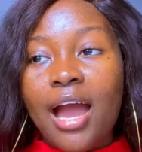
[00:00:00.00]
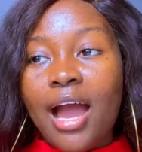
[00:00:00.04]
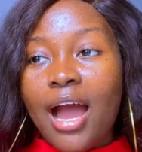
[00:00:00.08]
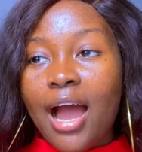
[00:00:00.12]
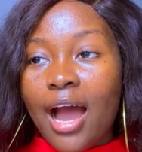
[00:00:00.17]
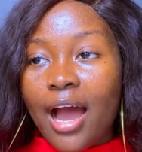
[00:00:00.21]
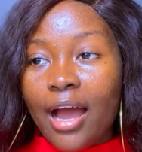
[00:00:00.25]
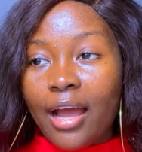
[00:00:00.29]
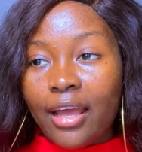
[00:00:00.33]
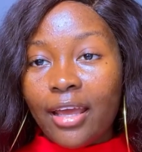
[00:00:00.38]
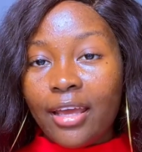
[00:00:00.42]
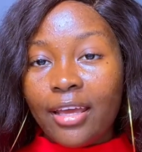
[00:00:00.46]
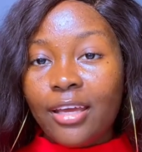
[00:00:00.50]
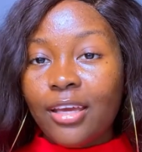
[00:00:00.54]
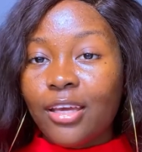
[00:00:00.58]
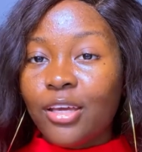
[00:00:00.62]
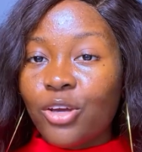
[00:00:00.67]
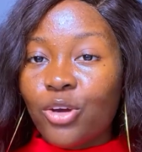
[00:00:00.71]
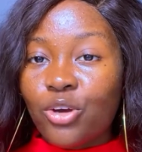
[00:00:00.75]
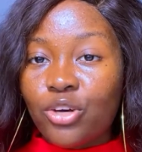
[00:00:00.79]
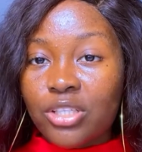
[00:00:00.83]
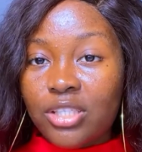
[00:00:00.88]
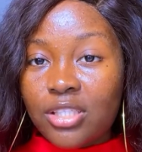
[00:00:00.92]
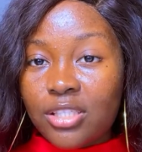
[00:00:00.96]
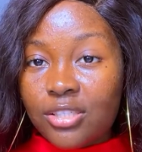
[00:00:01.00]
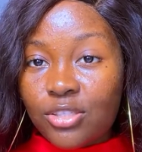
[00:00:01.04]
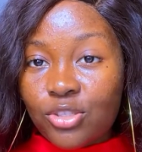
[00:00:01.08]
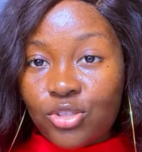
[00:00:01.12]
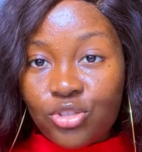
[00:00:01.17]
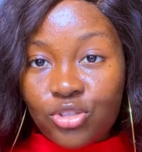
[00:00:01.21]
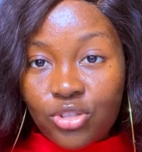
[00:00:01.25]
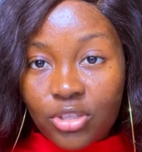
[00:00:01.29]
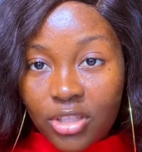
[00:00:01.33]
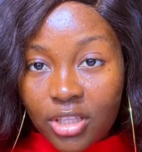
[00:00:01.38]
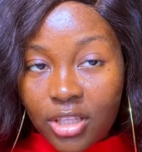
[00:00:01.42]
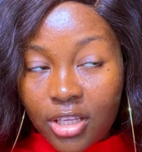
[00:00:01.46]
I got it
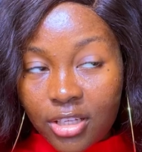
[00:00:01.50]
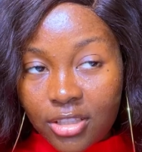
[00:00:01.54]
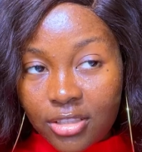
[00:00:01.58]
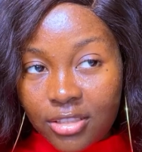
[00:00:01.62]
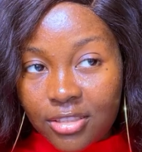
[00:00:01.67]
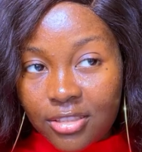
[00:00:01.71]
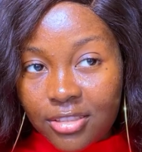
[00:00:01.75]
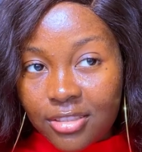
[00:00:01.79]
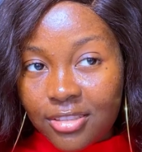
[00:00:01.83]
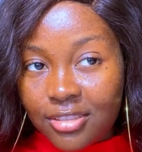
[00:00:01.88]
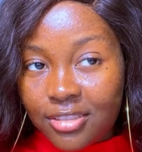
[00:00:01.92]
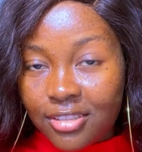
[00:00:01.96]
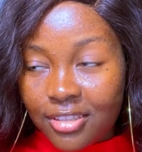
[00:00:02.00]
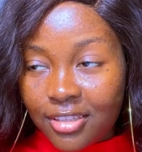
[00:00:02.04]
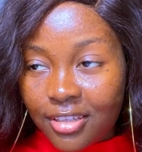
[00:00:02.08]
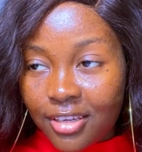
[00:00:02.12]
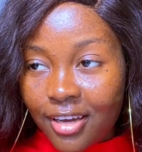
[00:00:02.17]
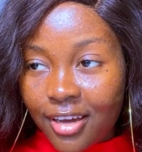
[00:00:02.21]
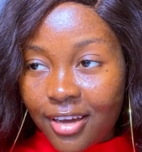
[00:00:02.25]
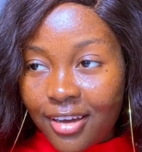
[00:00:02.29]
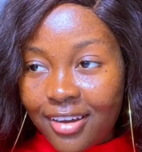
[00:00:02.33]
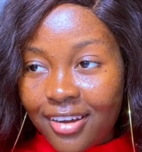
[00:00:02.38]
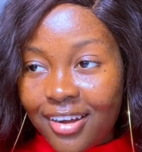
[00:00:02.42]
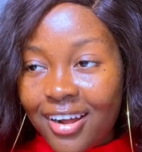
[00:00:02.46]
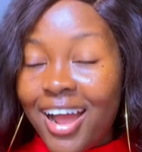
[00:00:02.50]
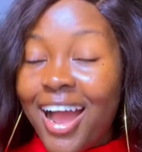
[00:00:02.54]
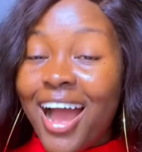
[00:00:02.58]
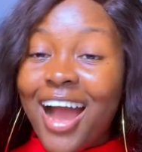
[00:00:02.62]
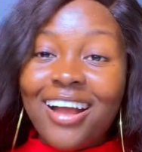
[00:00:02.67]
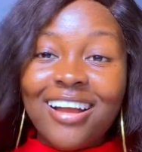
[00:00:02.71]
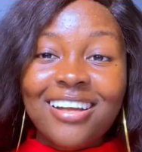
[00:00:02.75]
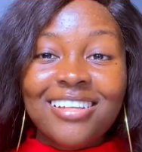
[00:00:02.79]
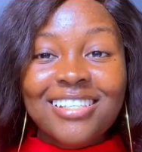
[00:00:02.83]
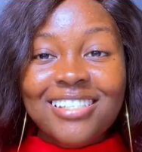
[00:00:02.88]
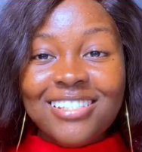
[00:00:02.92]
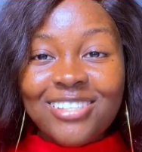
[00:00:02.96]
sorted. Yeah, I
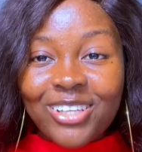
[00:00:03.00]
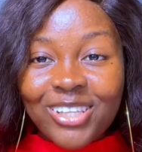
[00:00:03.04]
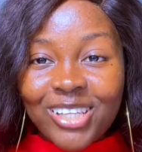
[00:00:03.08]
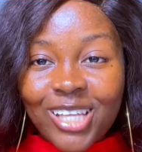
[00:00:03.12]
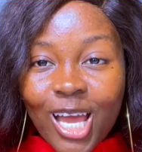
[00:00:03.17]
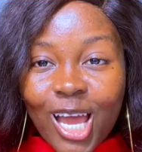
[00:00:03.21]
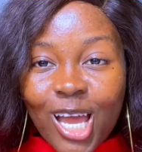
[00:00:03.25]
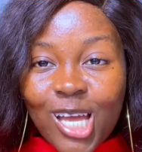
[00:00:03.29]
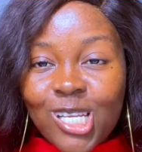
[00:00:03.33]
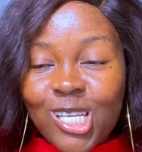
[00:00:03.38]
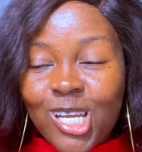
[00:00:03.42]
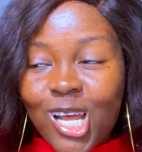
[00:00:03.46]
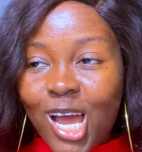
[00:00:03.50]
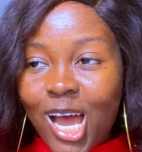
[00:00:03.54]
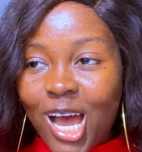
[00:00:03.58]
got it sorted.